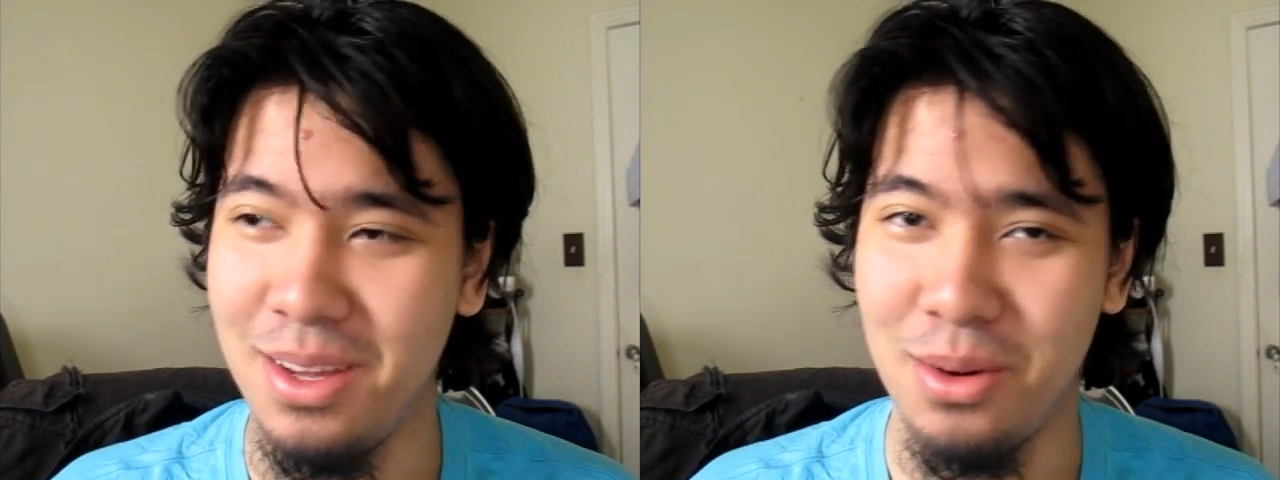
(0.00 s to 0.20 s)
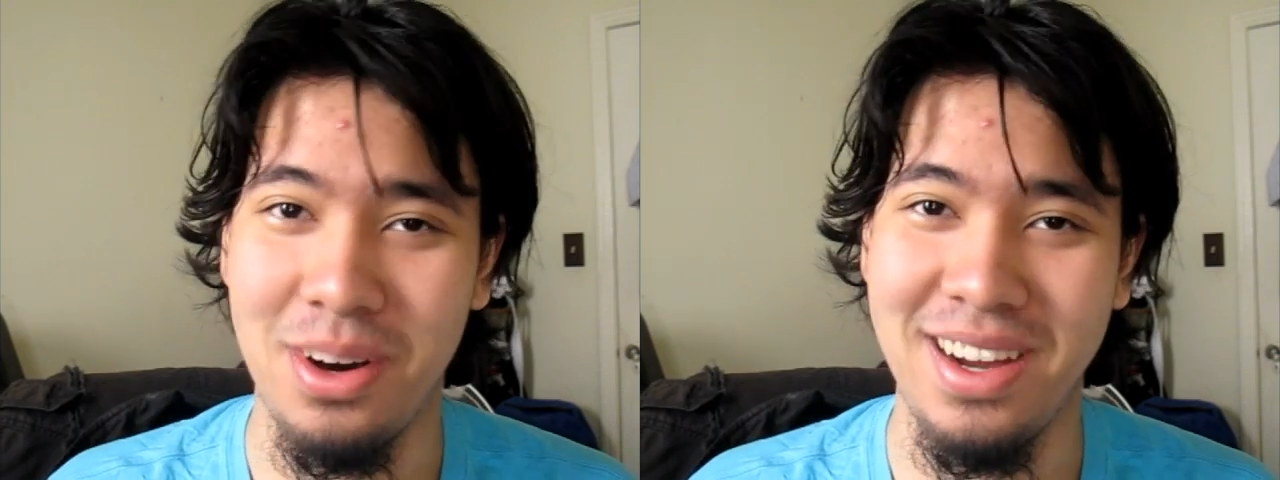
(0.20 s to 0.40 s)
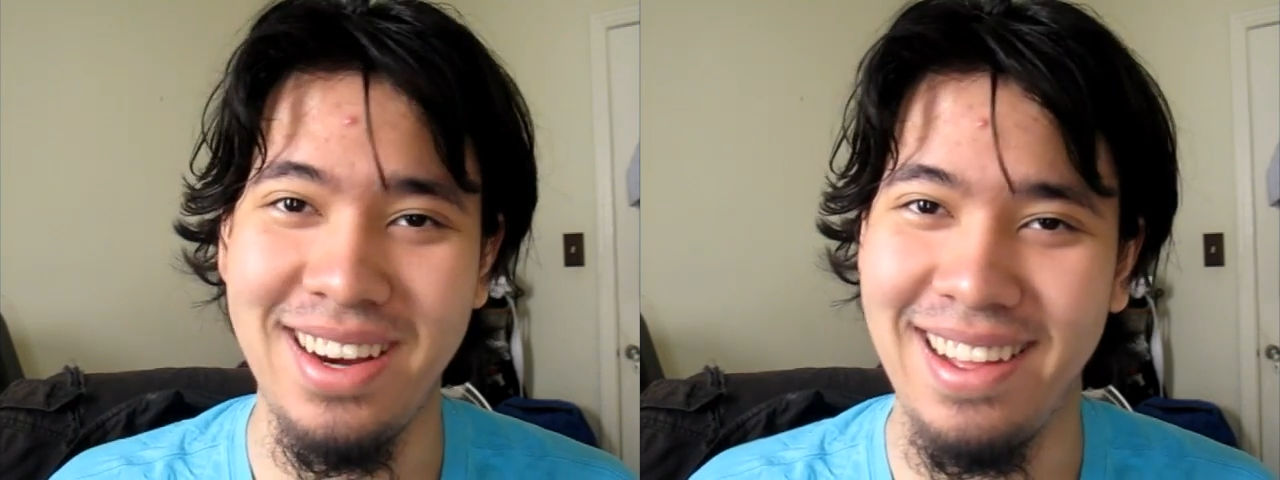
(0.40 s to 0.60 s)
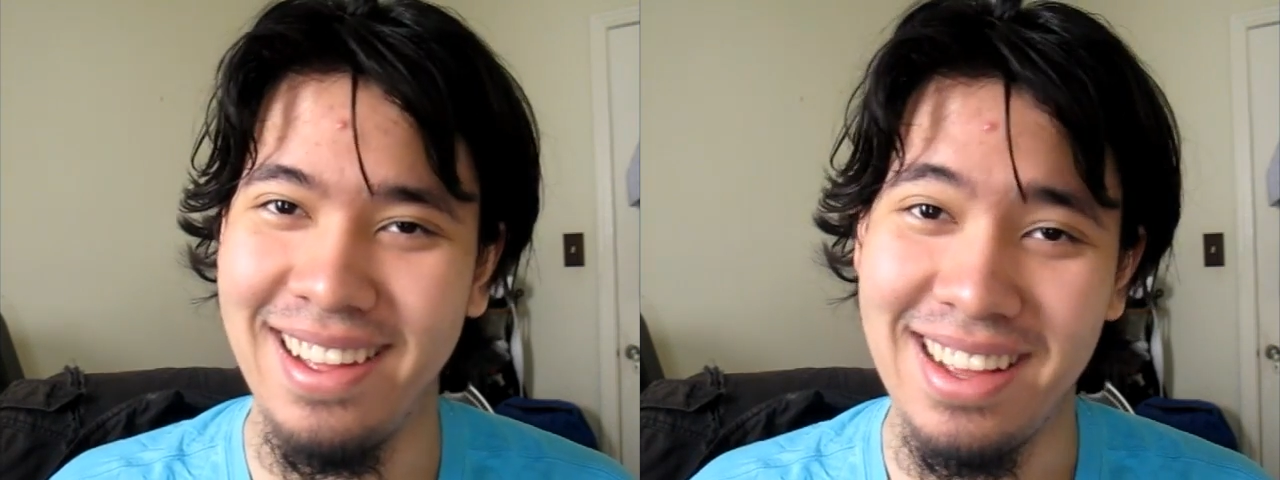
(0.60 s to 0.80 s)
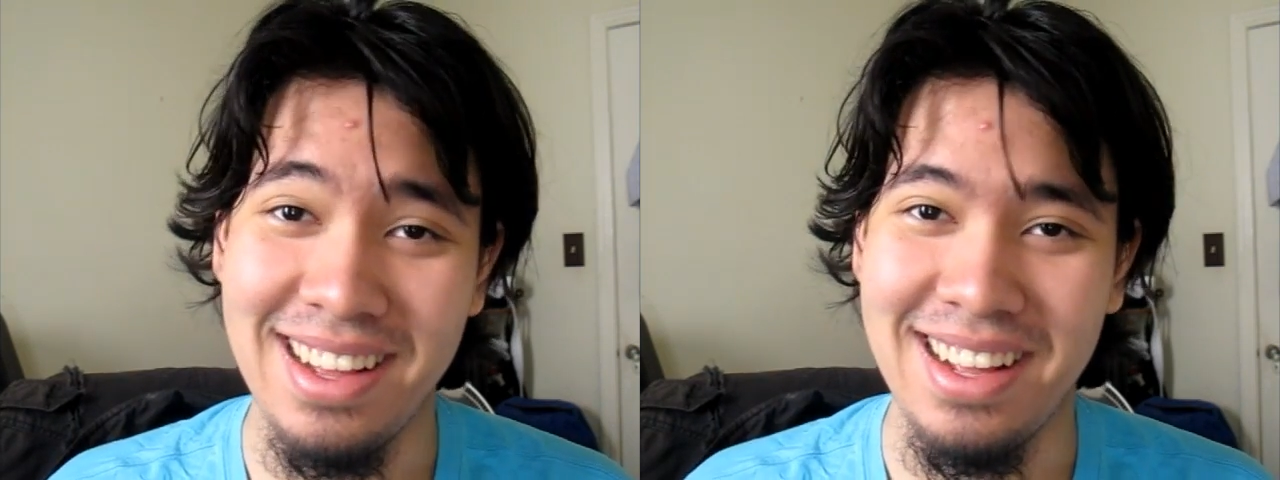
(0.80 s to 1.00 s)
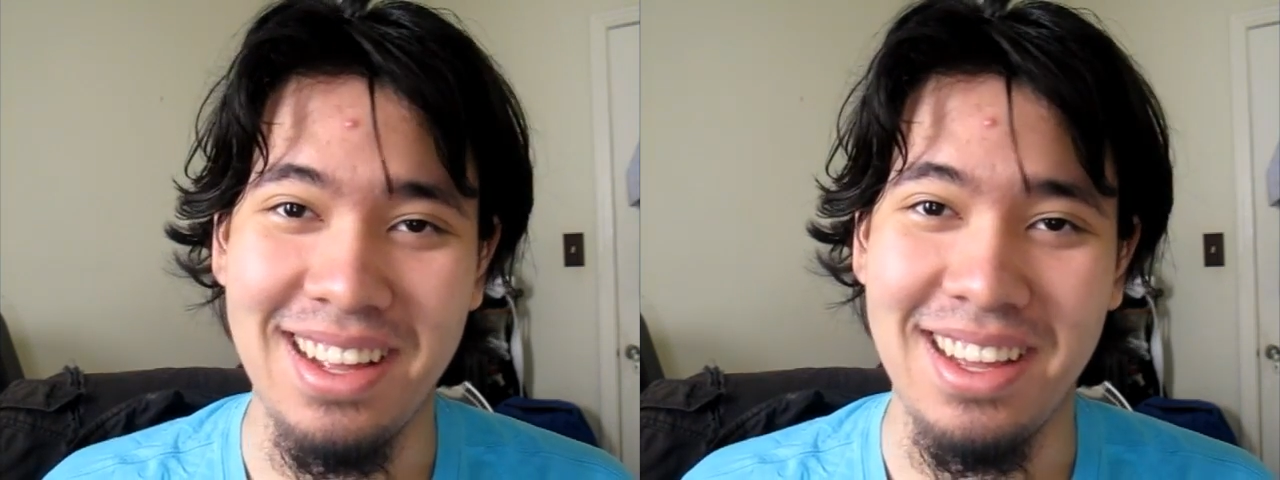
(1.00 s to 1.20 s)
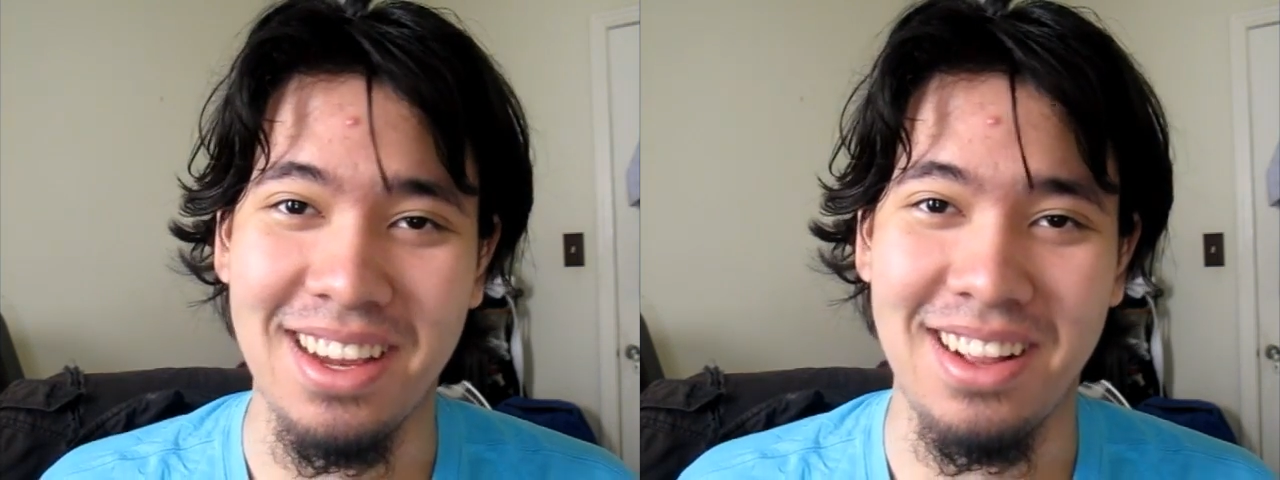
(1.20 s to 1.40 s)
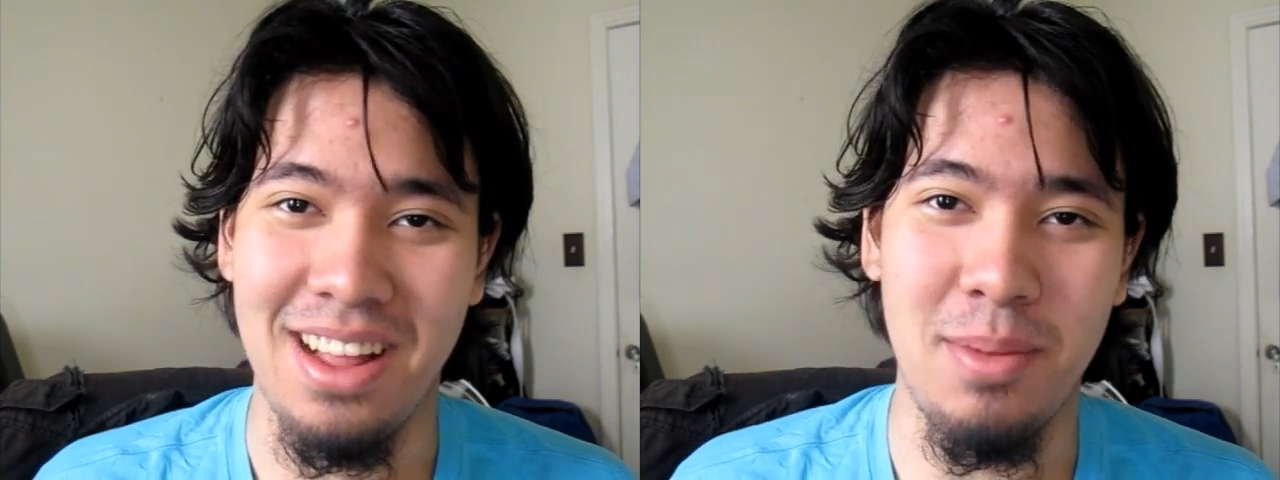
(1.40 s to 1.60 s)
What?
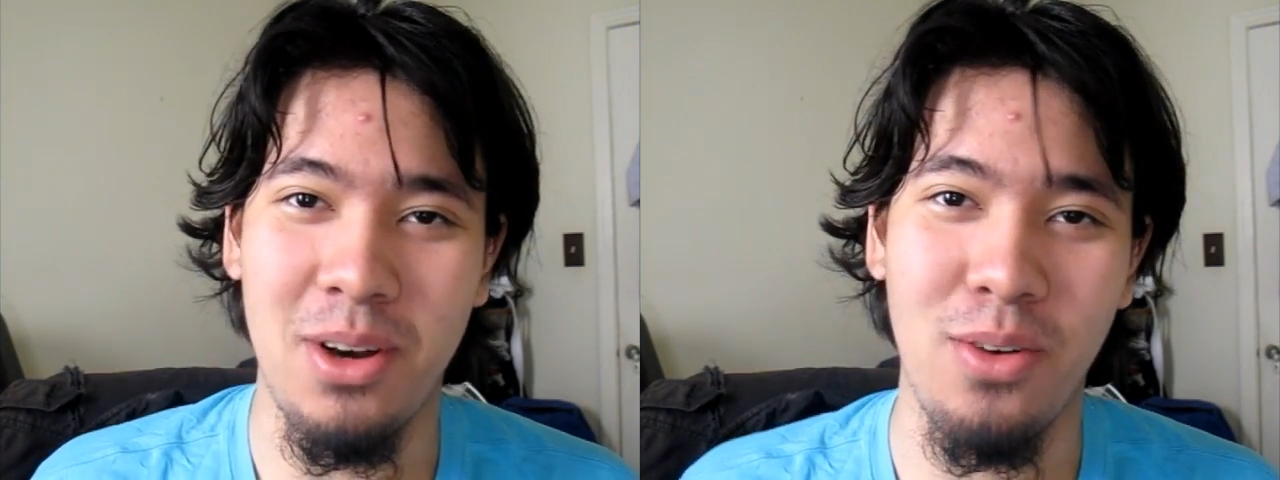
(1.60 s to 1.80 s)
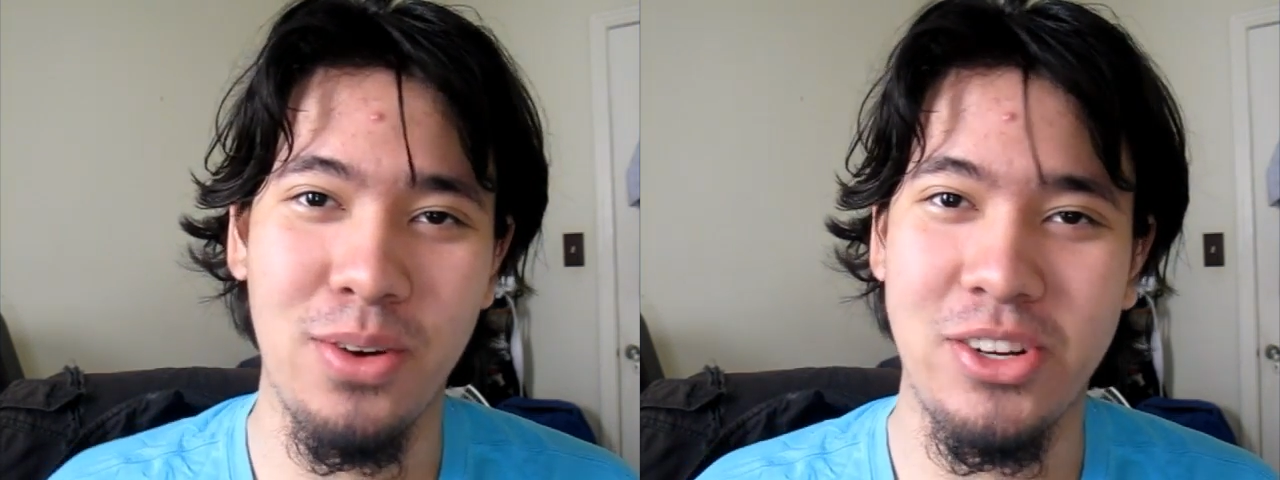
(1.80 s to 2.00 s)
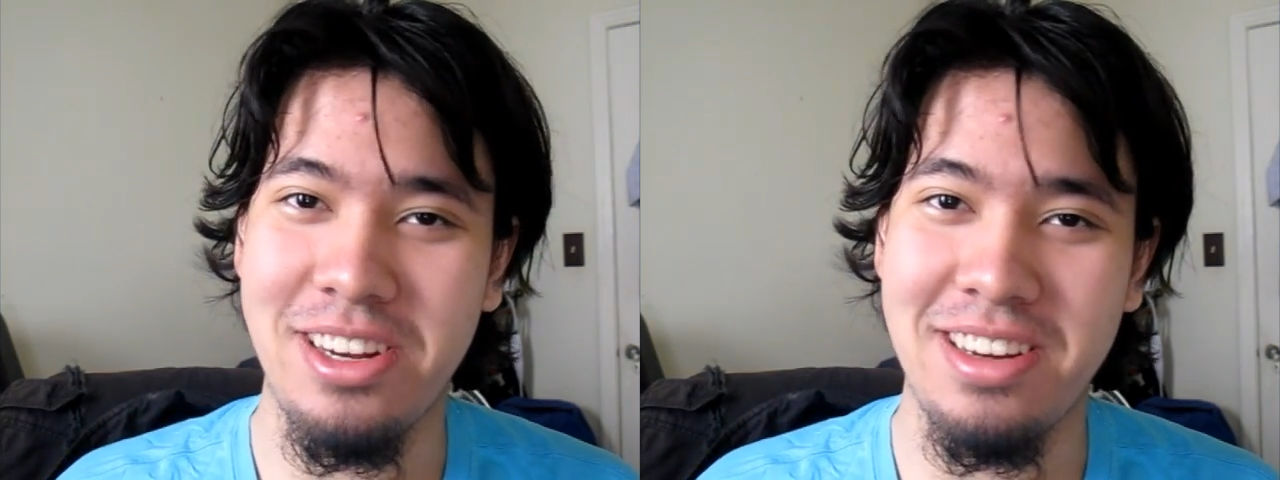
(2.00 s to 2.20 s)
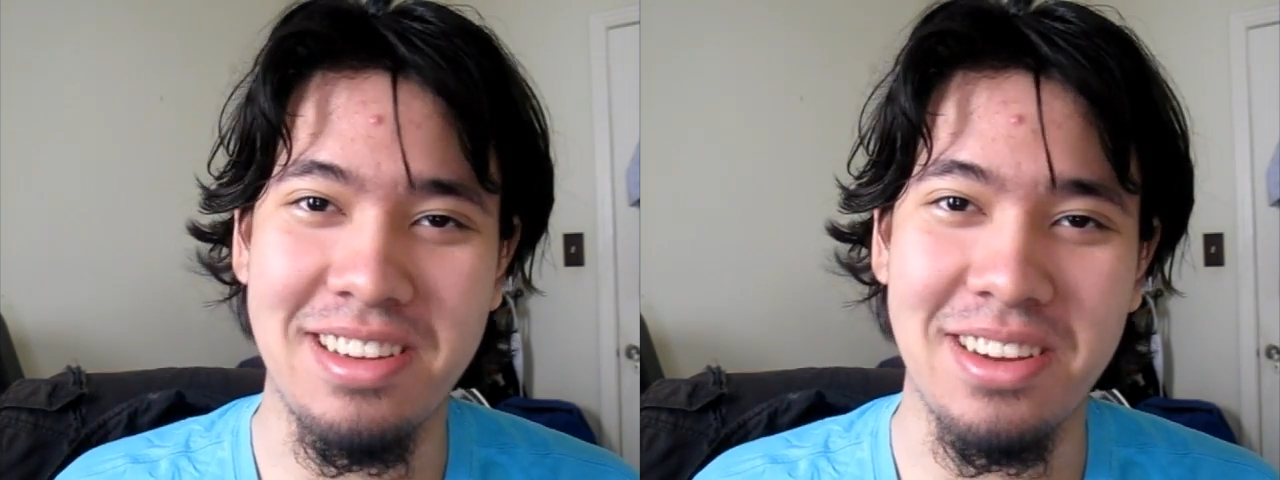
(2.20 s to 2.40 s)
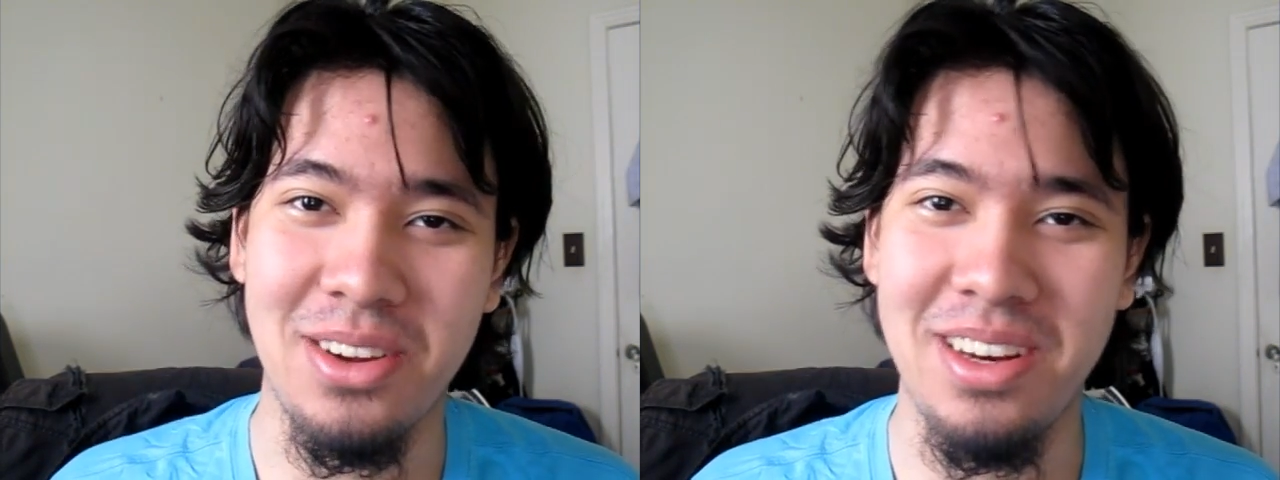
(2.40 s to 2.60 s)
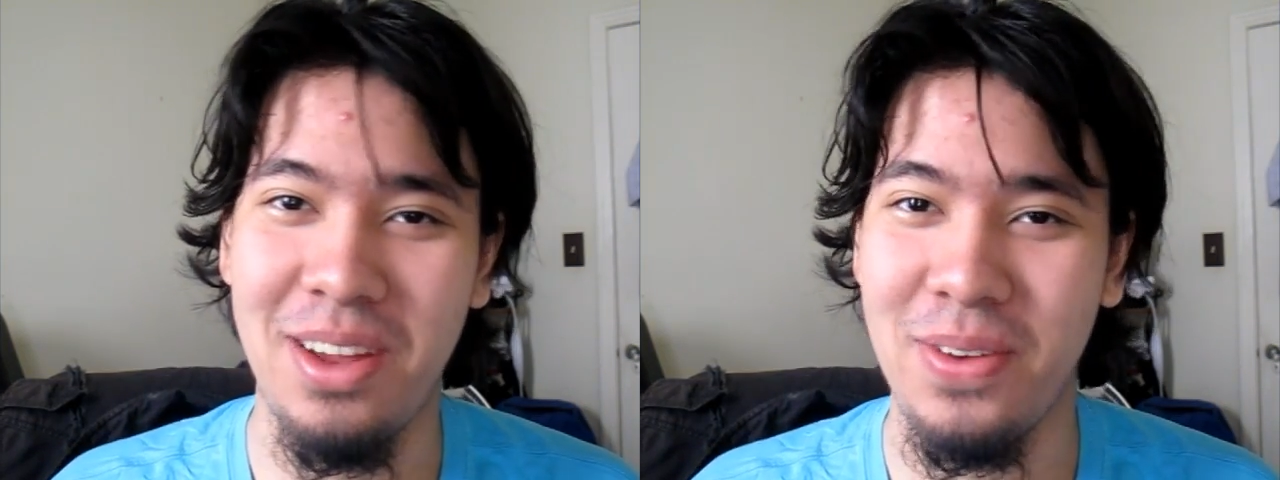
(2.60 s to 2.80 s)
Climbing over shit isn't good enough